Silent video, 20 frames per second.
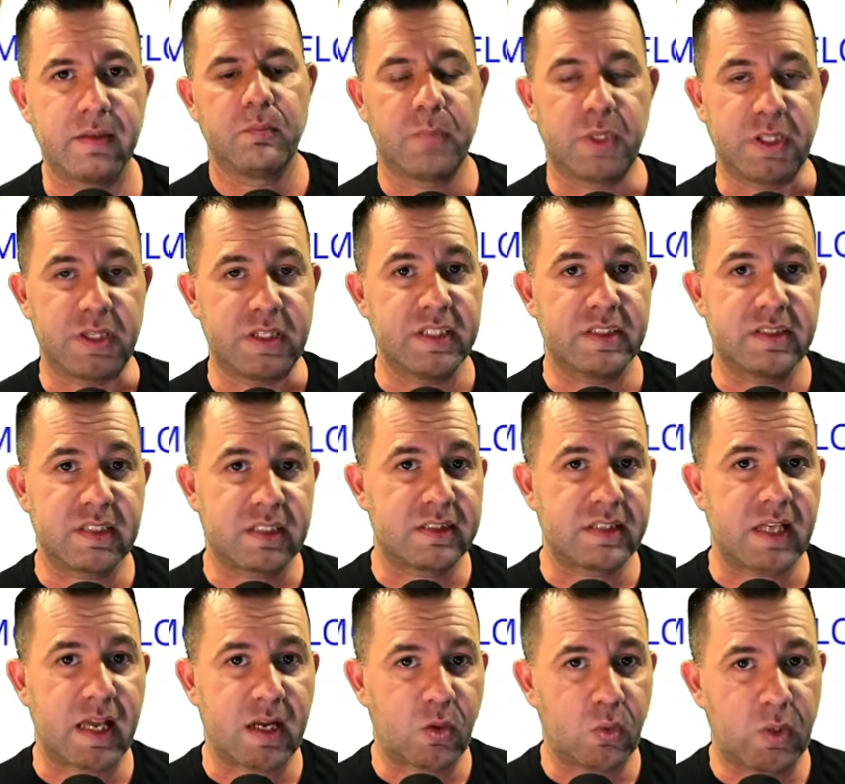But this
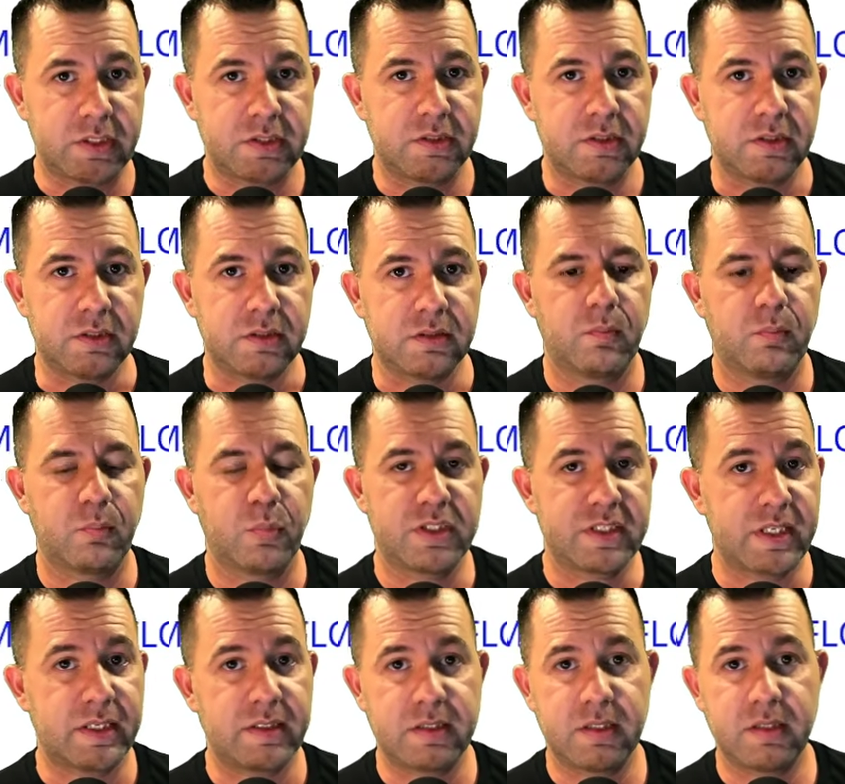exact question
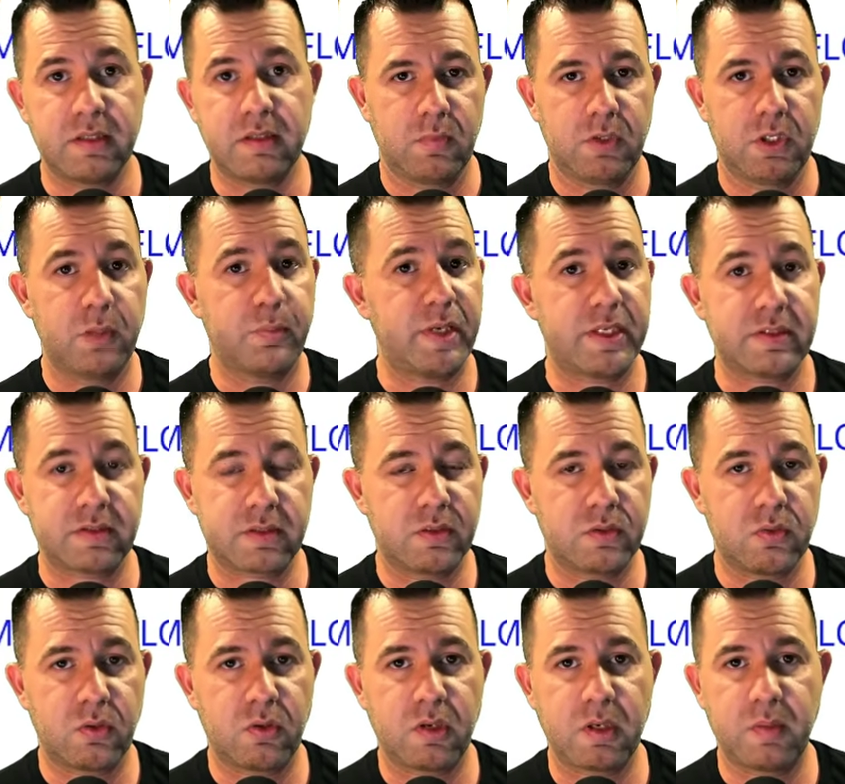presented to pest
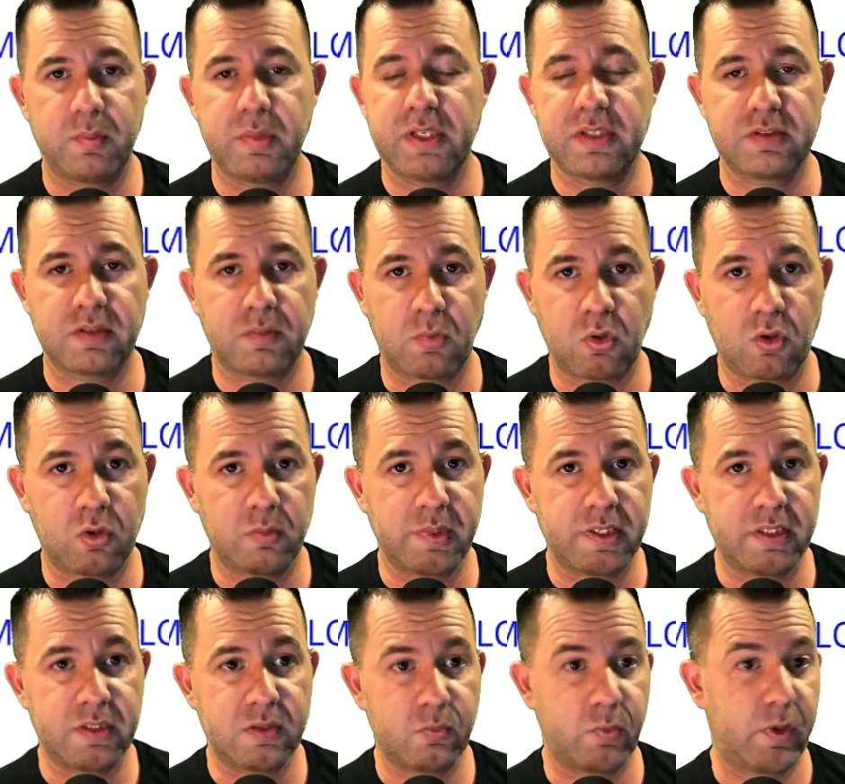control companies in Myrtle
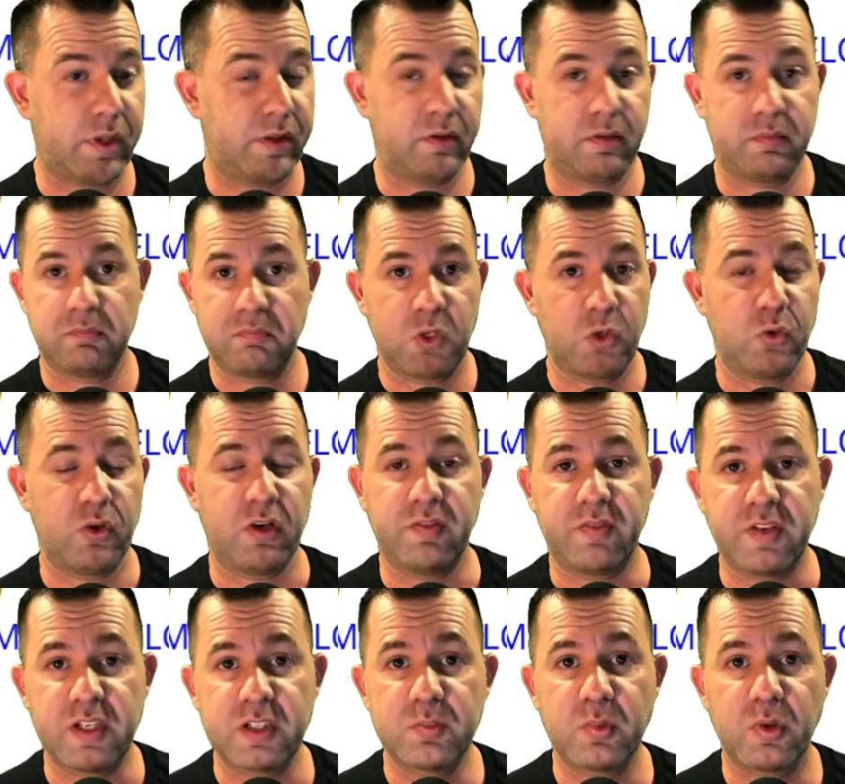Beach, whether you're in a
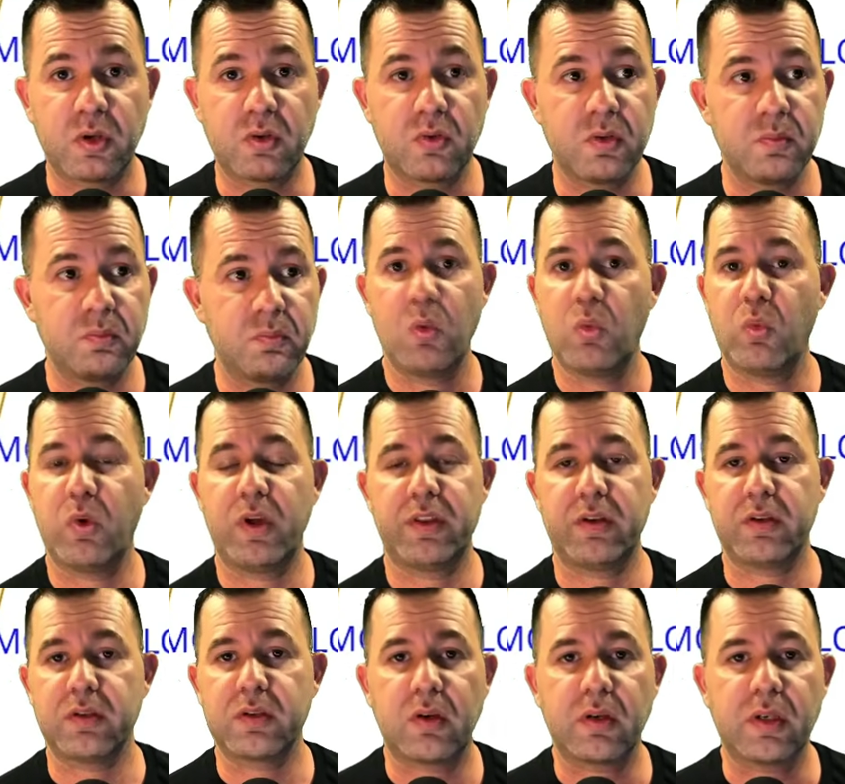Facebook group, whether you're
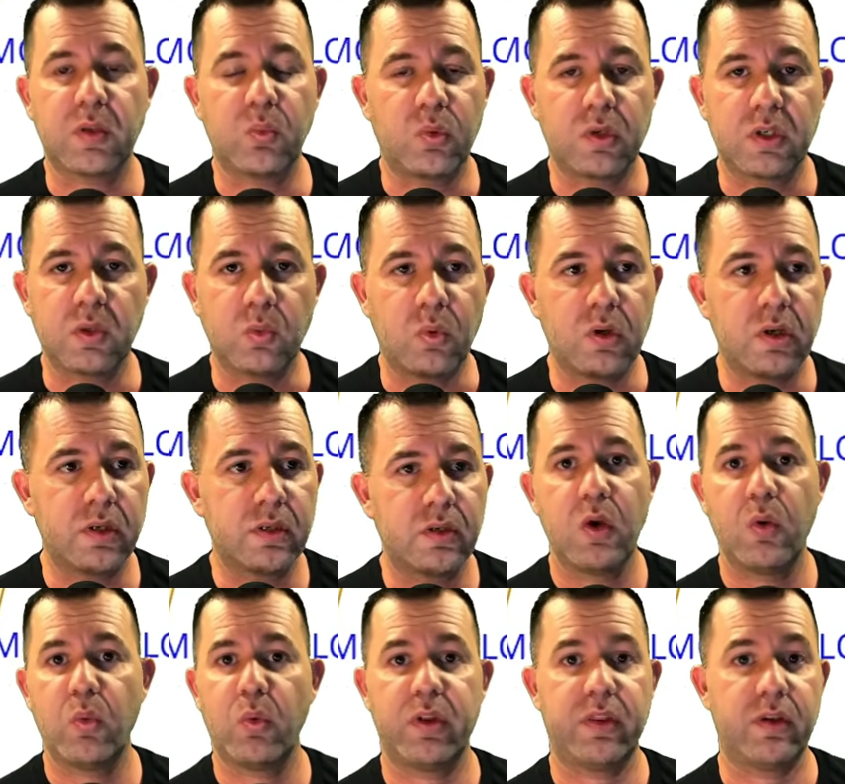talking one-to-one,
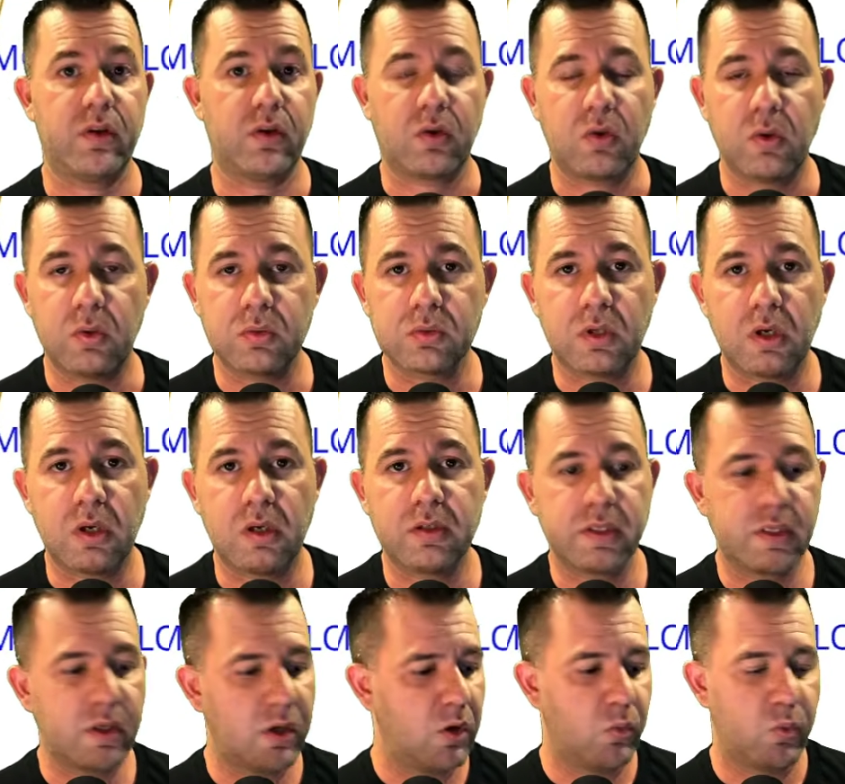whether you're cold calling,